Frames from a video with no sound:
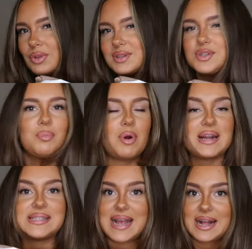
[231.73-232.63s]
it's not
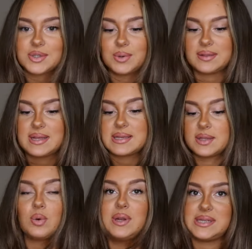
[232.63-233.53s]
pricey at all. Like the
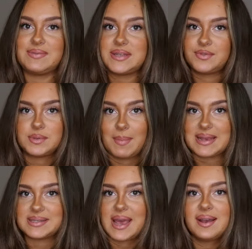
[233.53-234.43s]
quality of these was
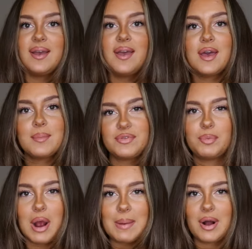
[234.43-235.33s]
amazing. But for
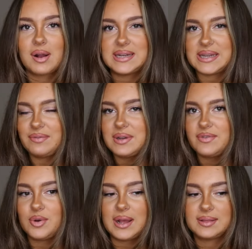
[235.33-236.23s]
Primark, I definitely
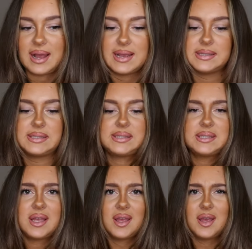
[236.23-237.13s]
feel like that
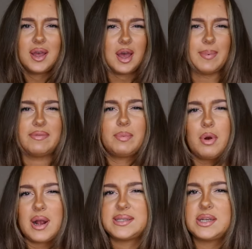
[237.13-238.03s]
is a bit of a
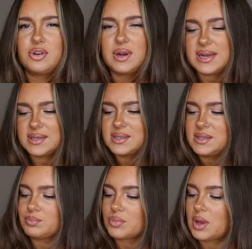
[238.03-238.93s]
price
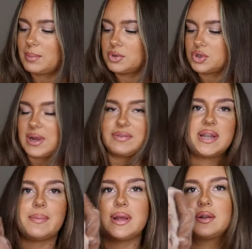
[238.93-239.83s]
increase. I'm not sure. You have to
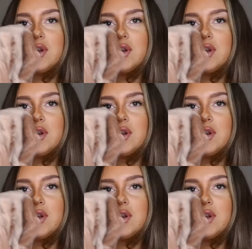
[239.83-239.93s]
let me